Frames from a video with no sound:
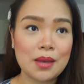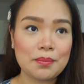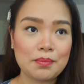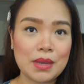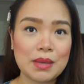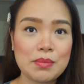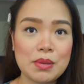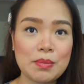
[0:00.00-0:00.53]

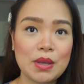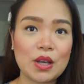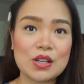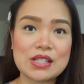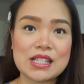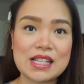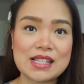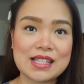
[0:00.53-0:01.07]
Maybe
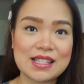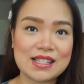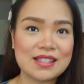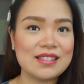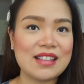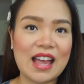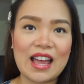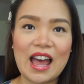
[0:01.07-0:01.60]
because
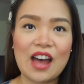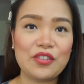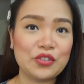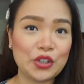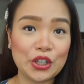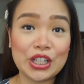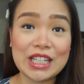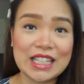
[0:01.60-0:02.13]
that's
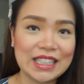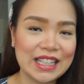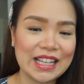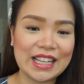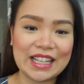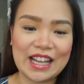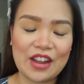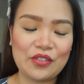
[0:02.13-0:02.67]
after
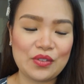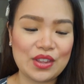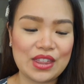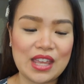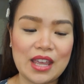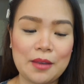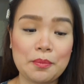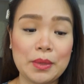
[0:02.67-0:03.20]
eating and
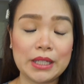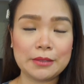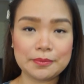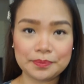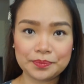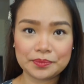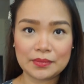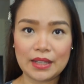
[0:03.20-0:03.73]
everything, but
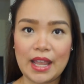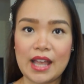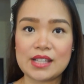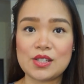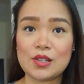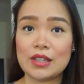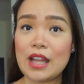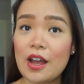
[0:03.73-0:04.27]
yeah,
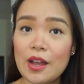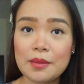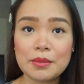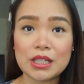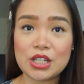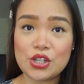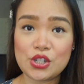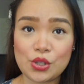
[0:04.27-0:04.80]
so now I'm
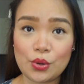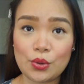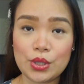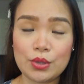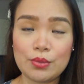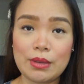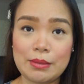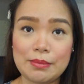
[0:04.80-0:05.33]
gonna show
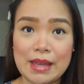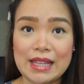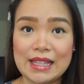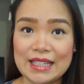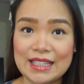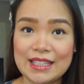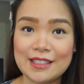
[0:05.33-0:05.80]
you my belly.